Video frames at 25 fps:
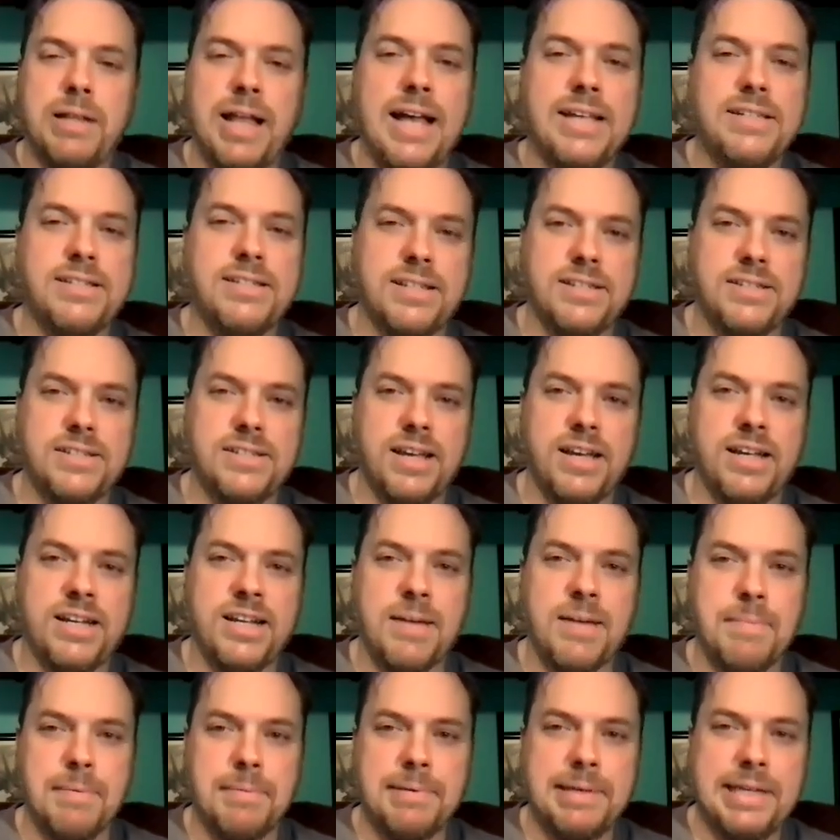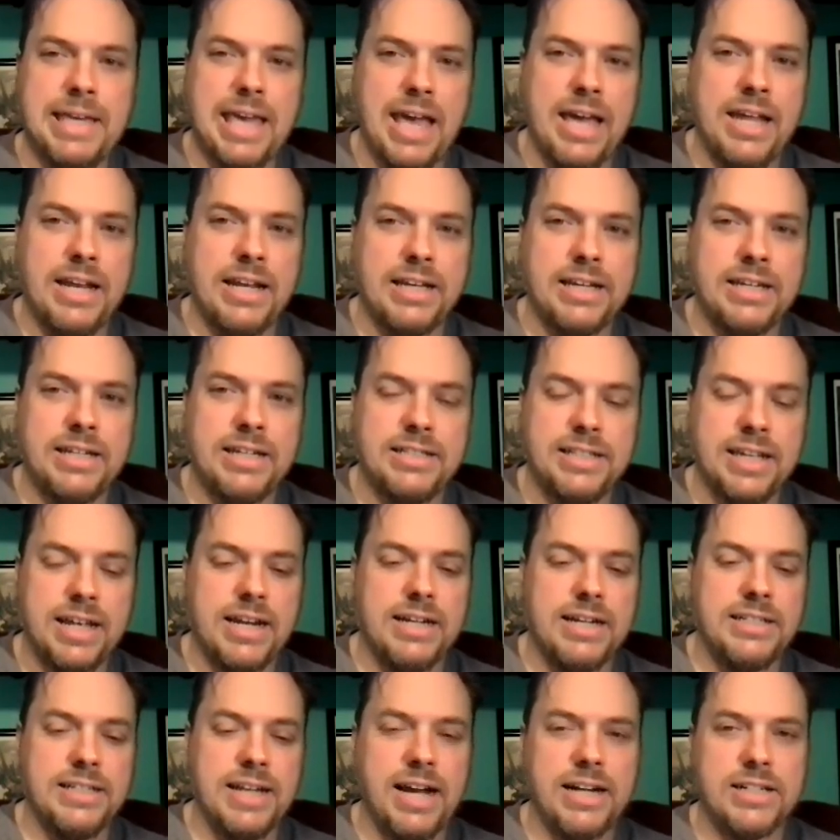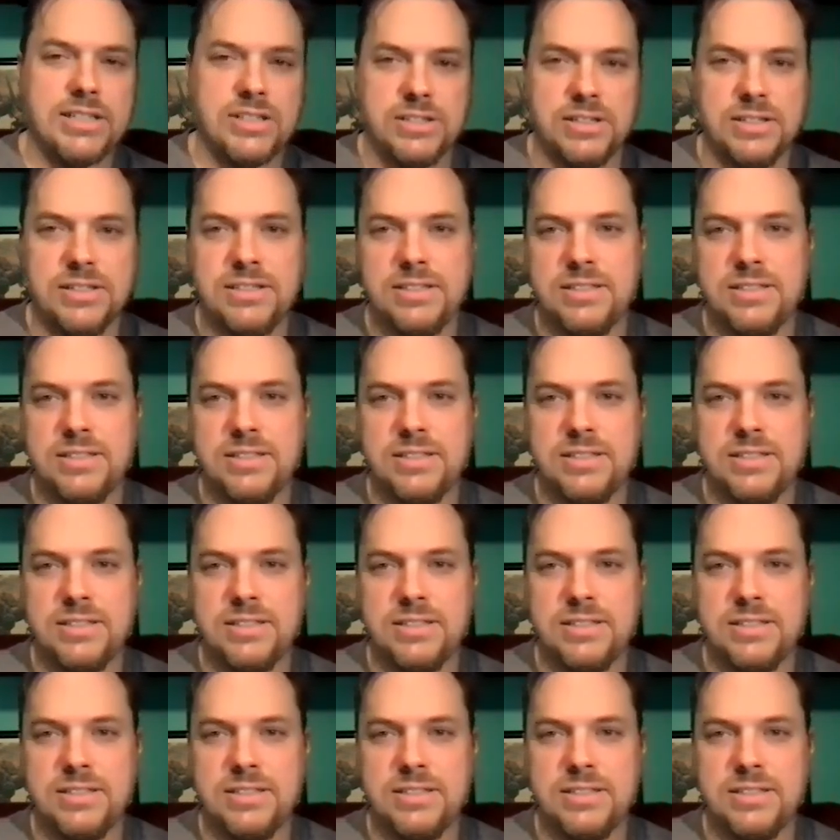"Last son, I'm a mechanic, not a doctor."